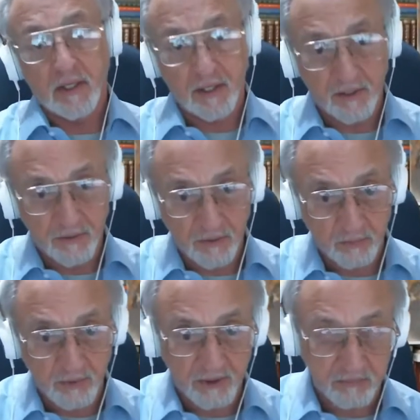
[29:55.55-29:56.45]
and you
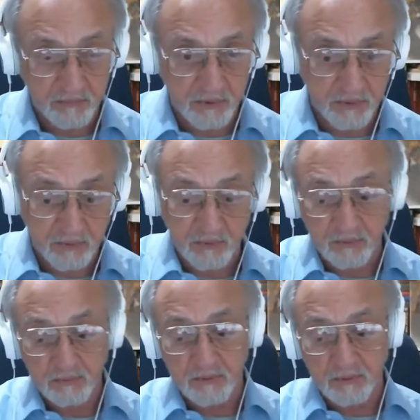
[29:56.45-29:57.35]
know bring them
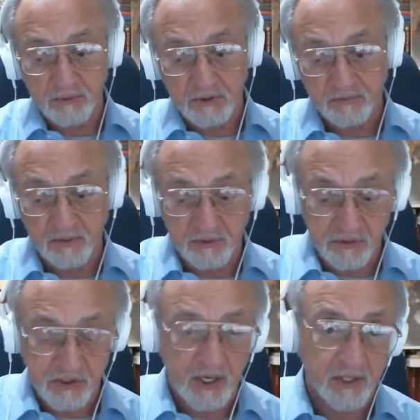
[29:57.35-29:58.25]
to to a different
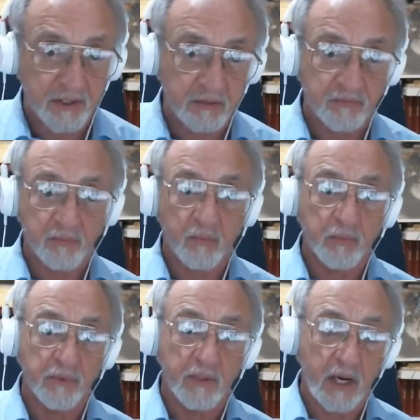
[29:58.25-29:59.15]
understanding of
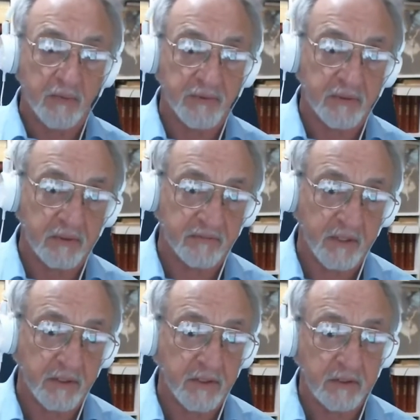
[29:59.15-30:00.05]
you know how they're
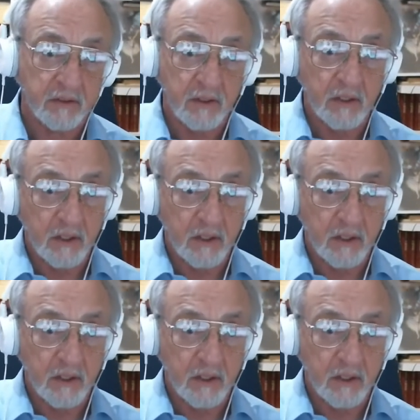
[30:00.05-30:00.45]
affecting